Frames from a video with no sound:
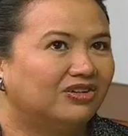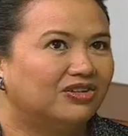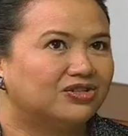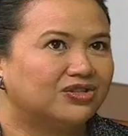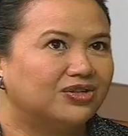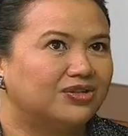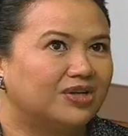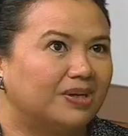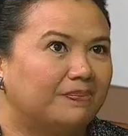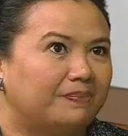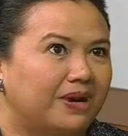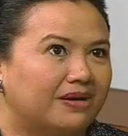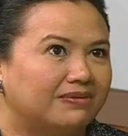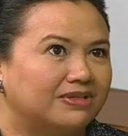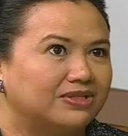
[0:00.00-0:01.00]
And also there are
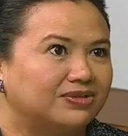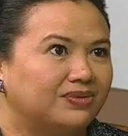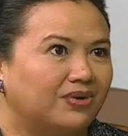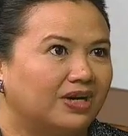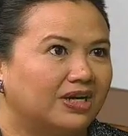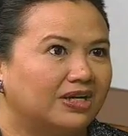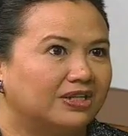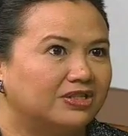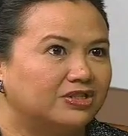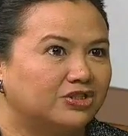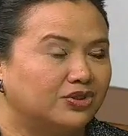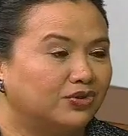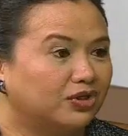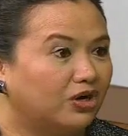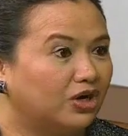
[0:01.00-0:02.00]
parents who are
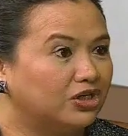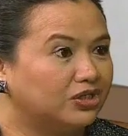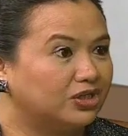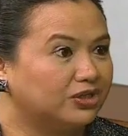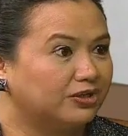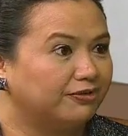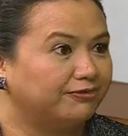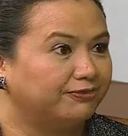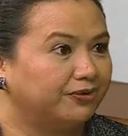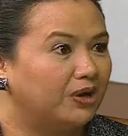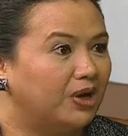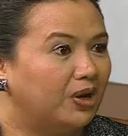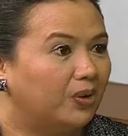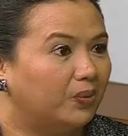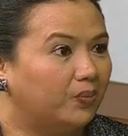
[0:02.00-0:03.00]
so conscious of
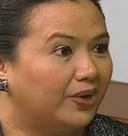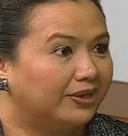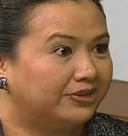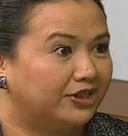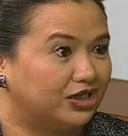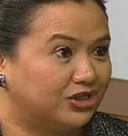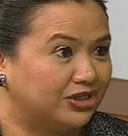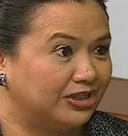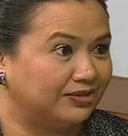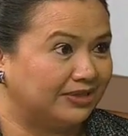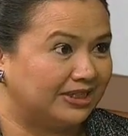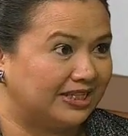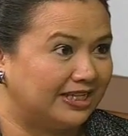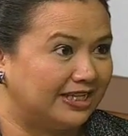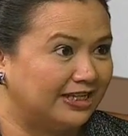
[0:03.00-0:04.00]
what their
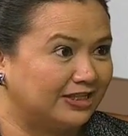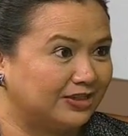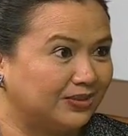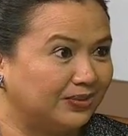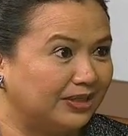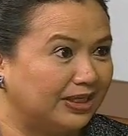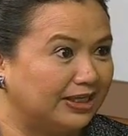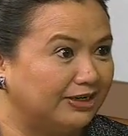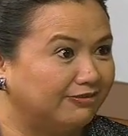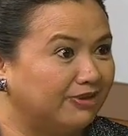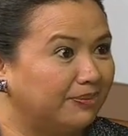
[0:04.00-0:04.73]
children eat, so they give